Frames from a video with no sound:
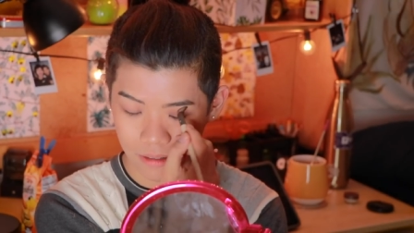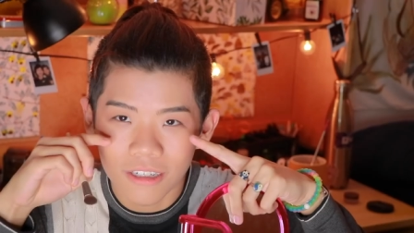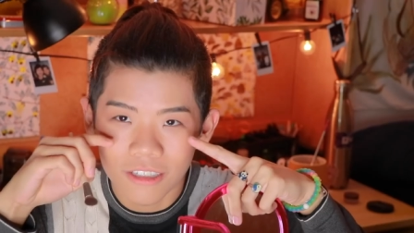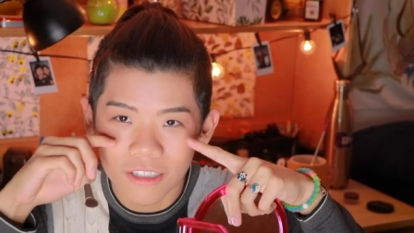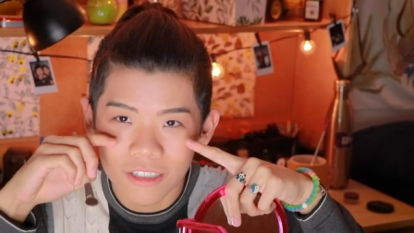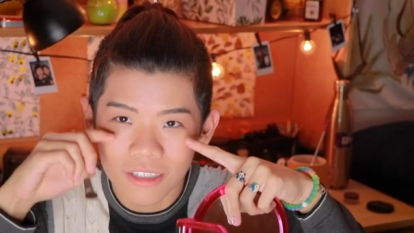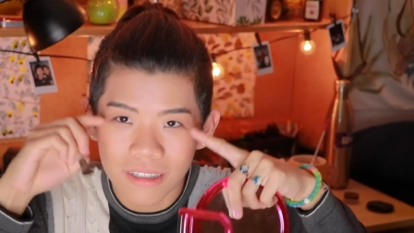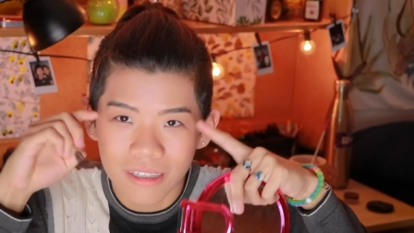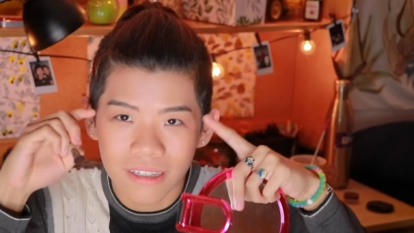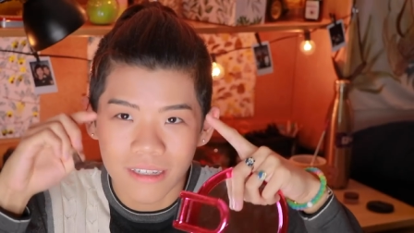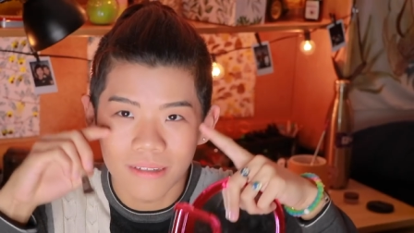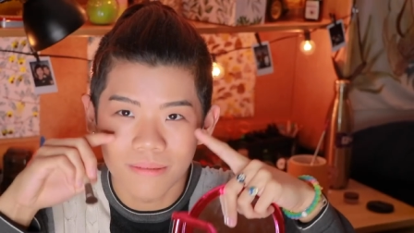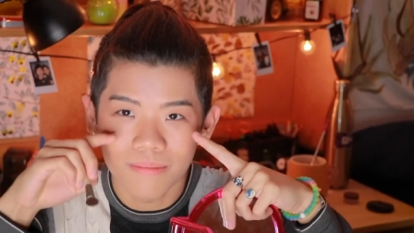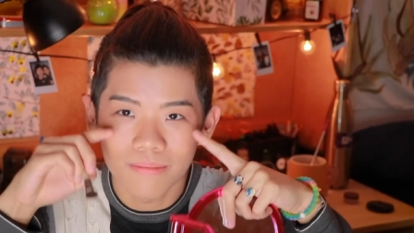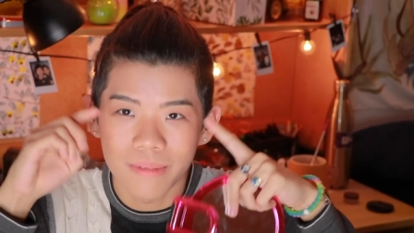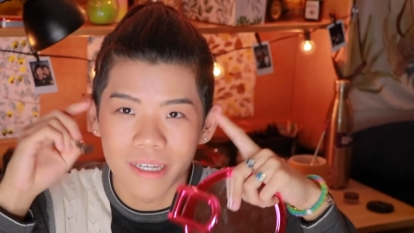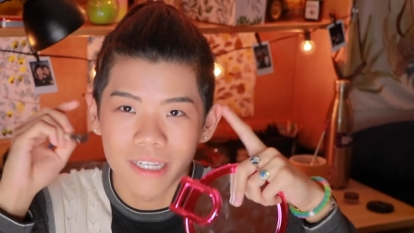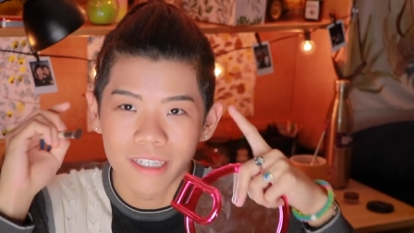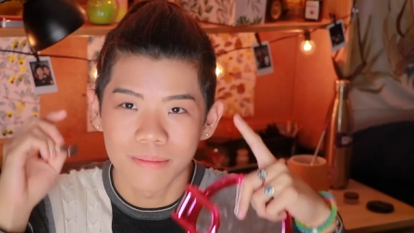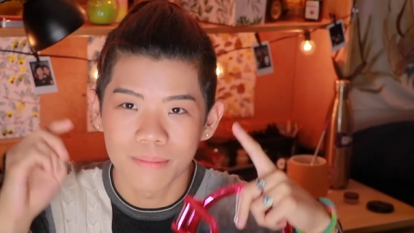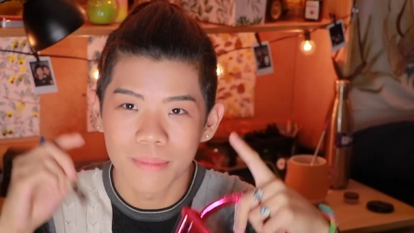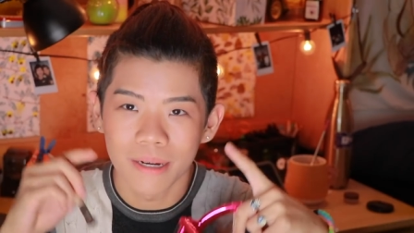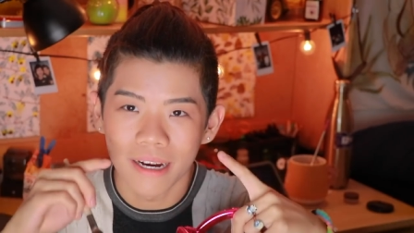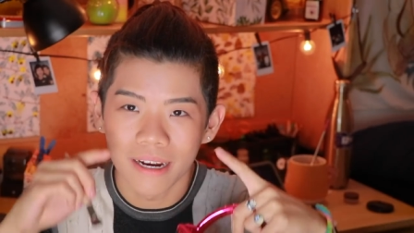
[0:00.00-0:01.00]
I just think it
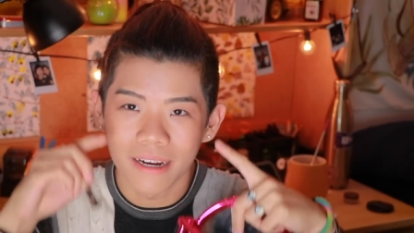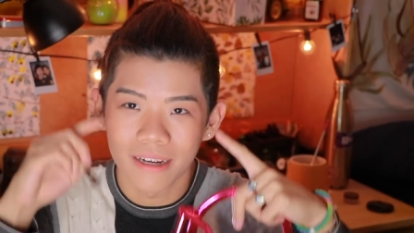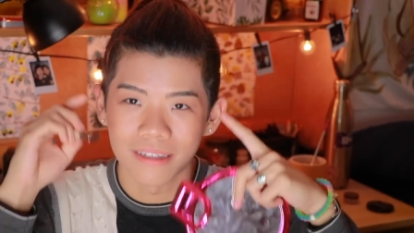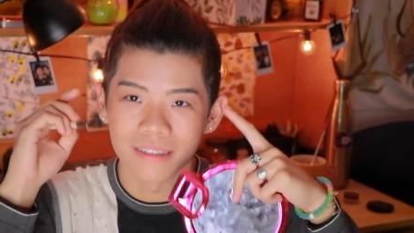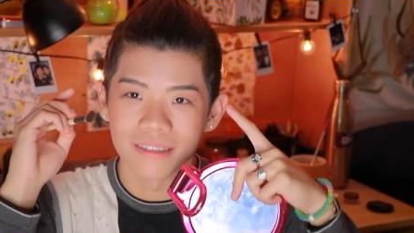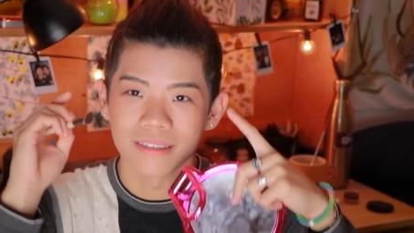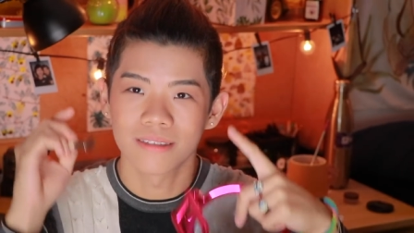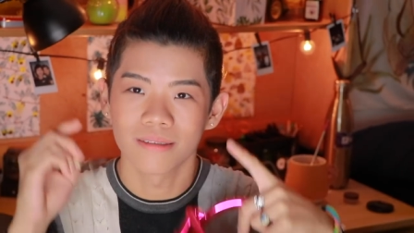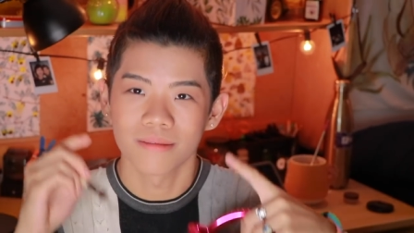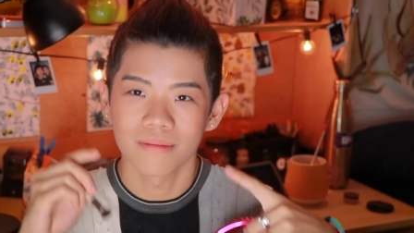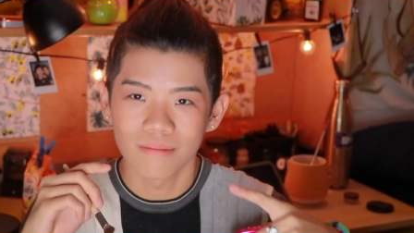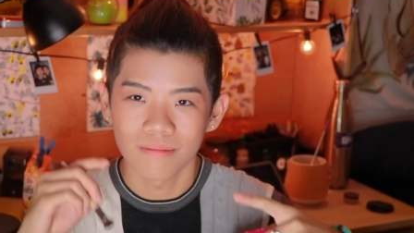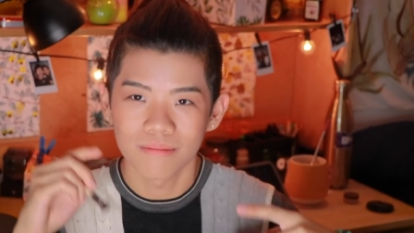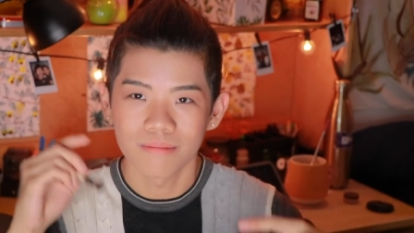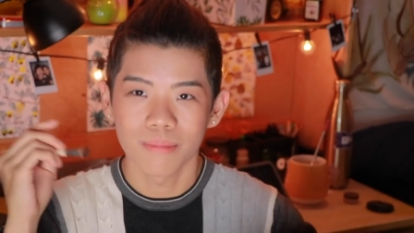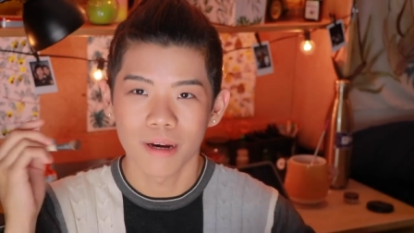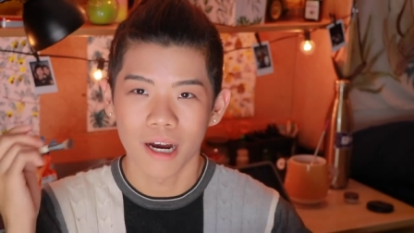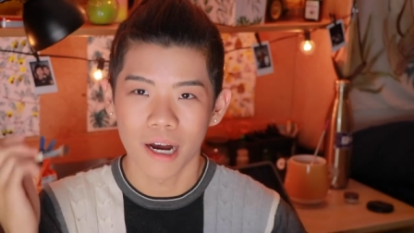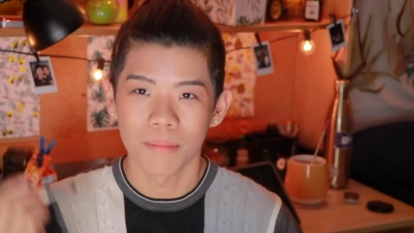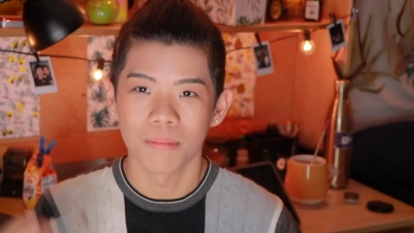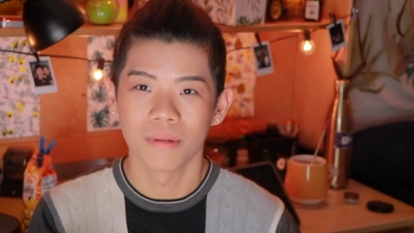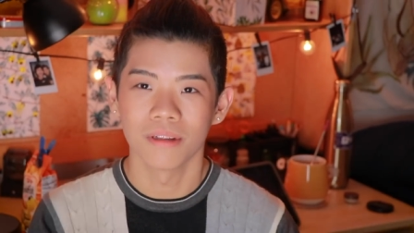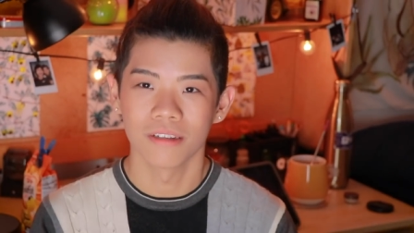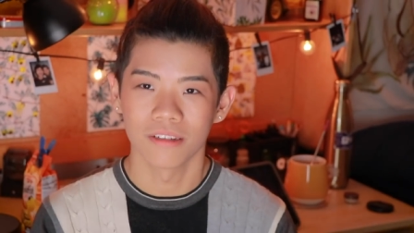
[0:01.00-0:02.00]
makes my eyes
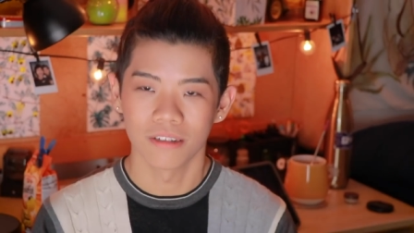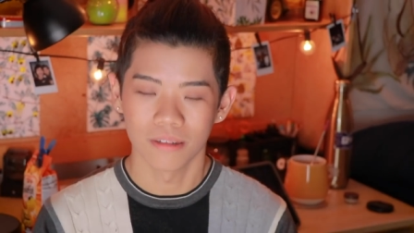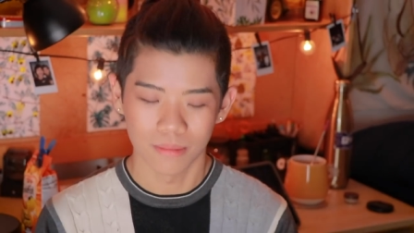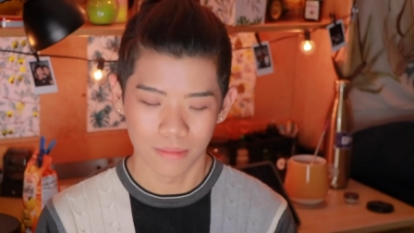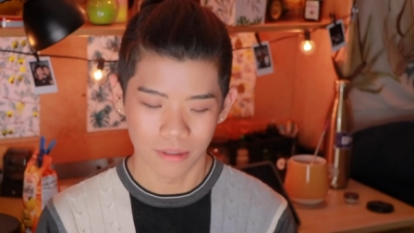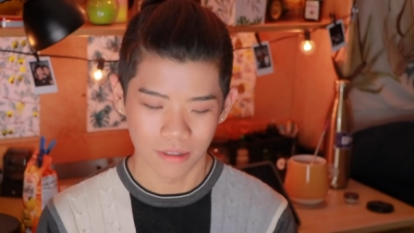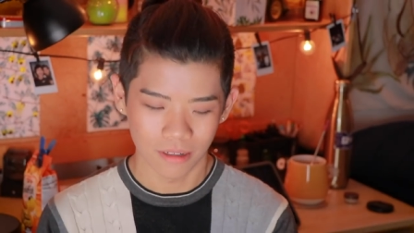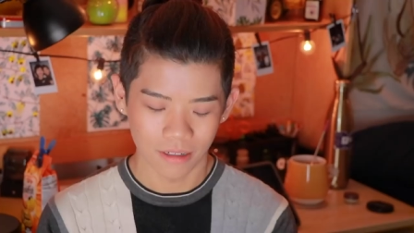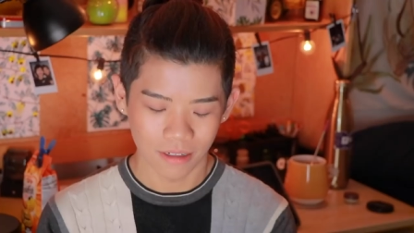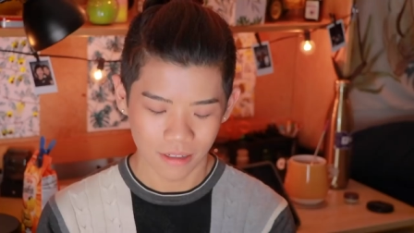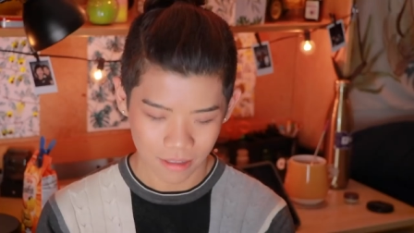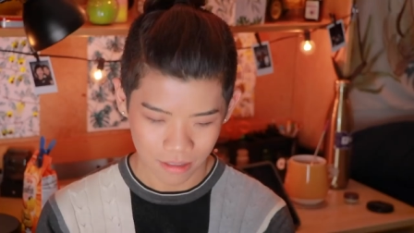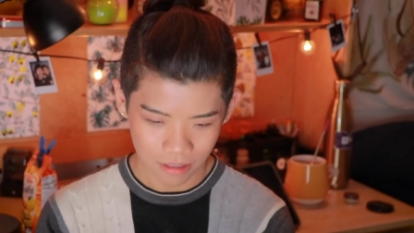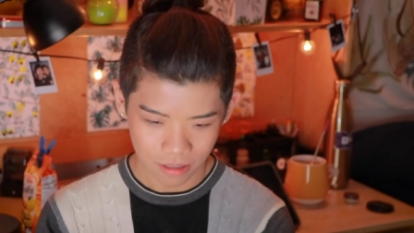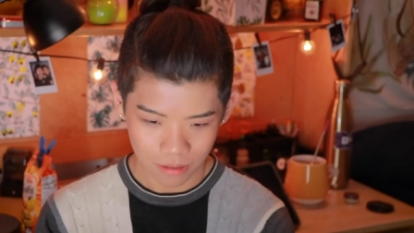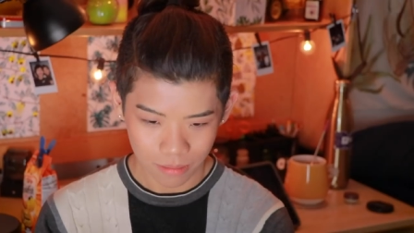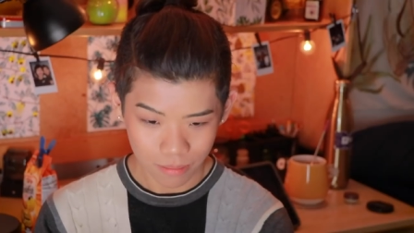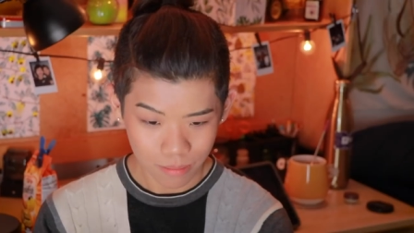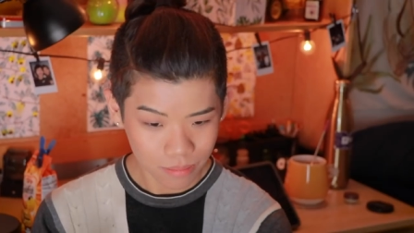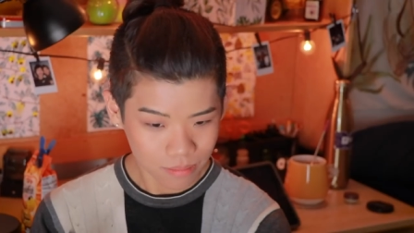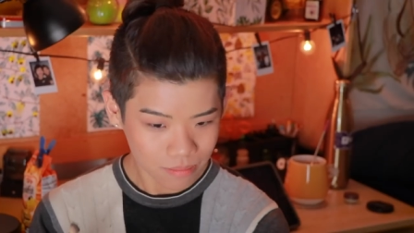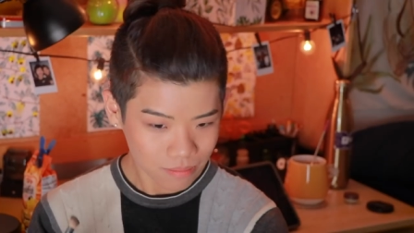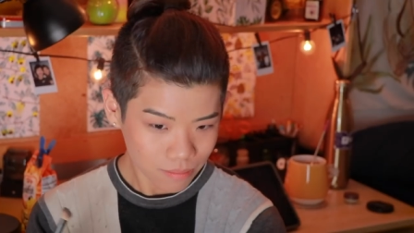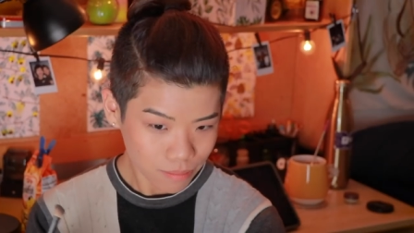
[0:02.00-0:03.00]
pop a little more because
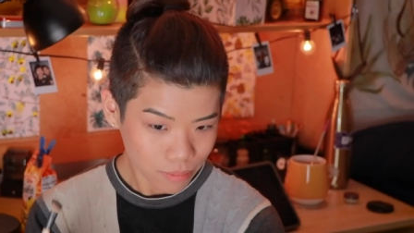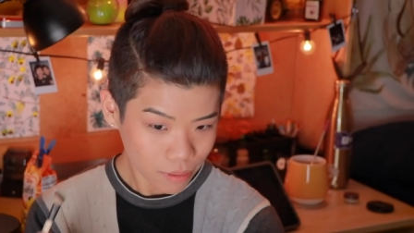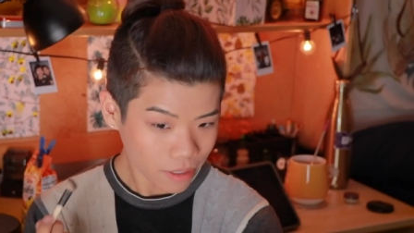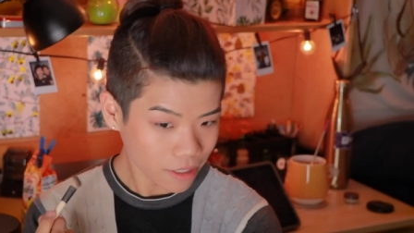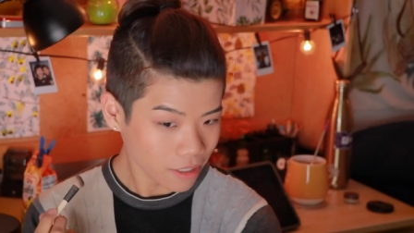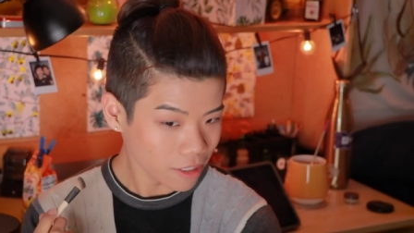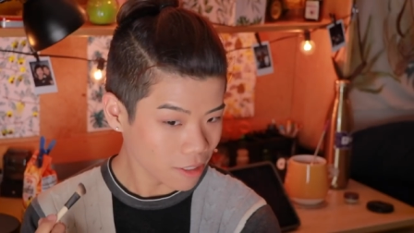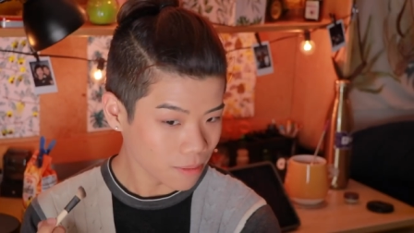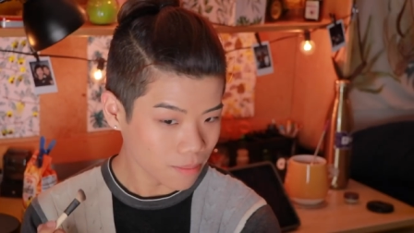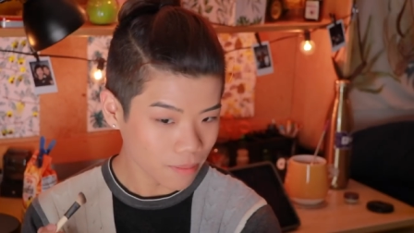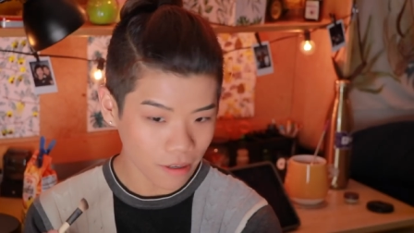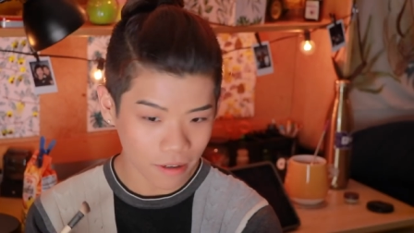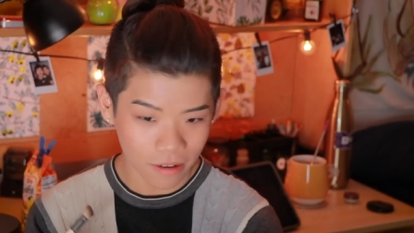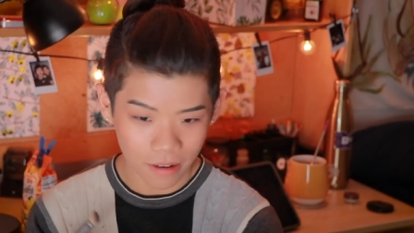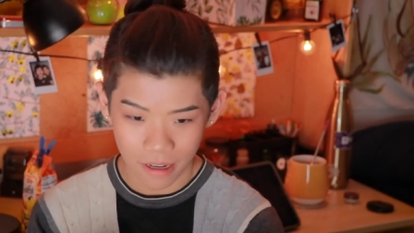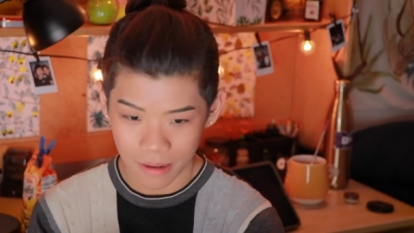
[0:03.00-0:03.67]
they're pretty small.